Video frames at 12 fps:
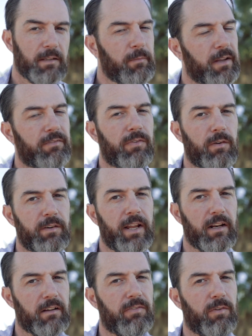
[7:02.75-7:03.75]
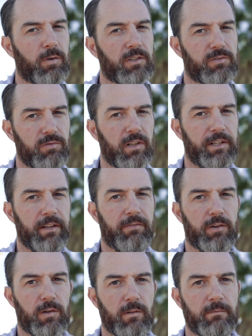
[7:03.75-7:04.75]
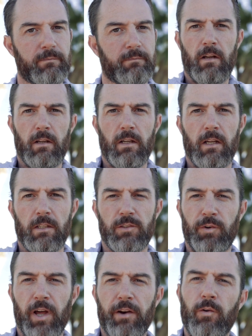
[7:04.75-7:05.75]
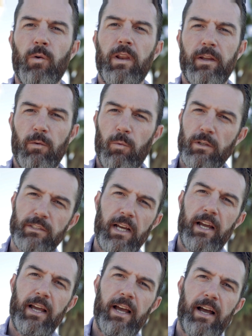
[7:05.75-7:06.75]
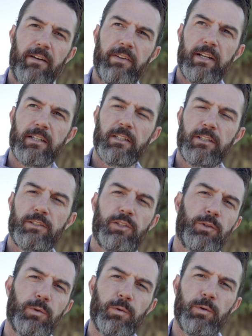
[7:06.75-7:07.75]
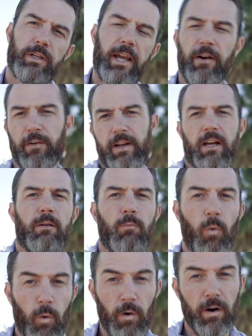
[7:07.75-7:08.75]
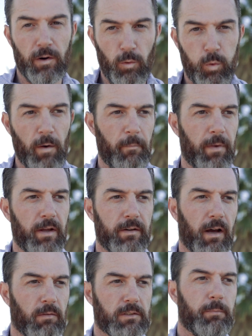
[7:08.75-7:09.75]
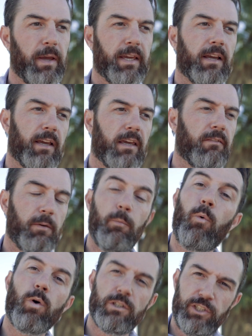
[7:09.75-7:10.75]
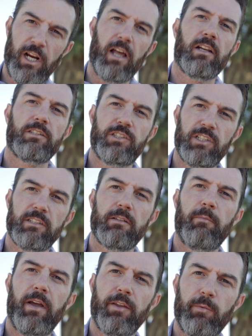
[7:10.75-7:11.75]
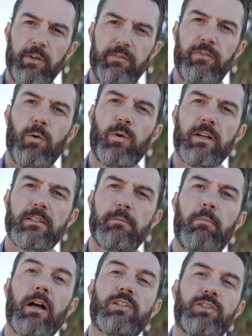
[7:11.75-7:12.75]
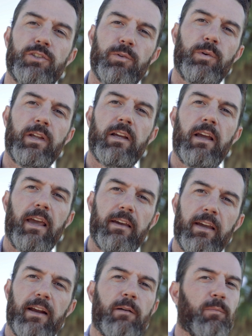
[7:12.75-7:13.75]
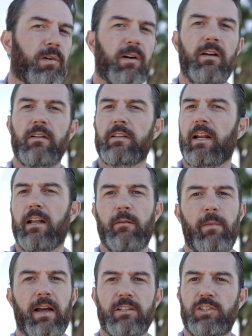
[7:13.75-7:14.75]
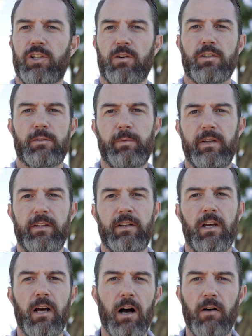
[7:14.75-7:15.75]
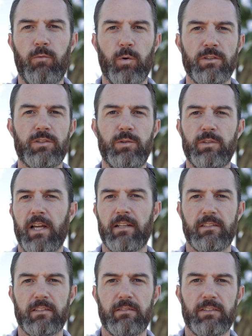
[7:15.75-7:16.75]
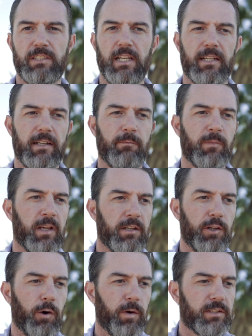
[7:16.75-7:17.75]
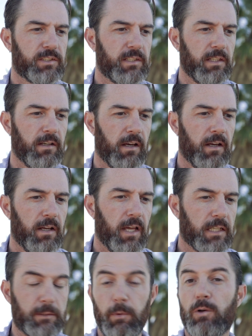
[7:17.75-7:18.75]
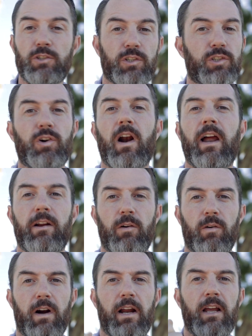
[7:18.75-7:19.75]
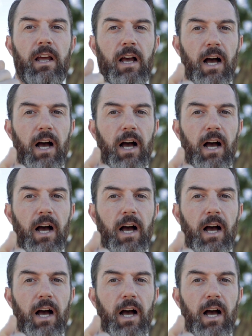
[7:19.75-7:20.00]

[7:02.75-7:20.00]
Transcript: It made fo nailing focus really difficult. So not only was I having to carry more equipment, I was making it even more challenging to manually focus by shooting a camera that had a max shutter speed of 1 2000th of a second. You know, it's the uh, exposure triangle, right?